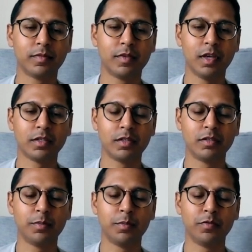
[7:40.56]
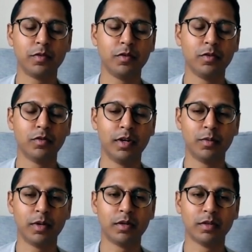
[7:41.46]
Yeah, so Jimmy, if you or
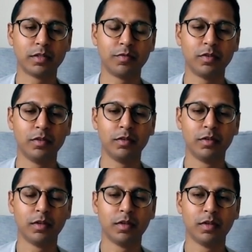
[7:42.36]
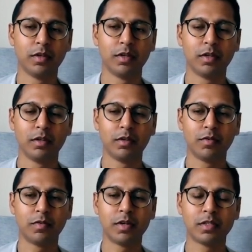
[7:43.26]
anyone else, if you
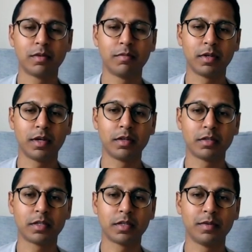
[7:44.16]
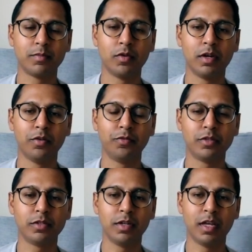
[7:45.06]
find something else that's more helpful
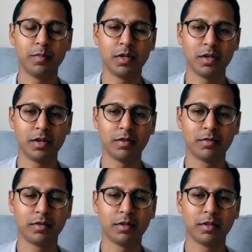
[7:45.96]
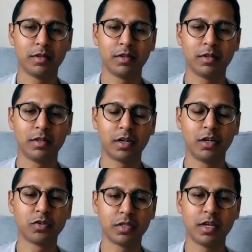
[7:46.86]
to you, let me know. And I can
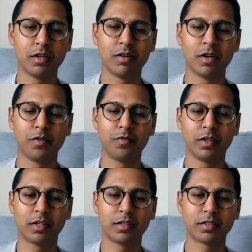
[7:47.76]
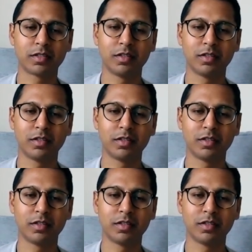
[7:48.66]
also let you know if it's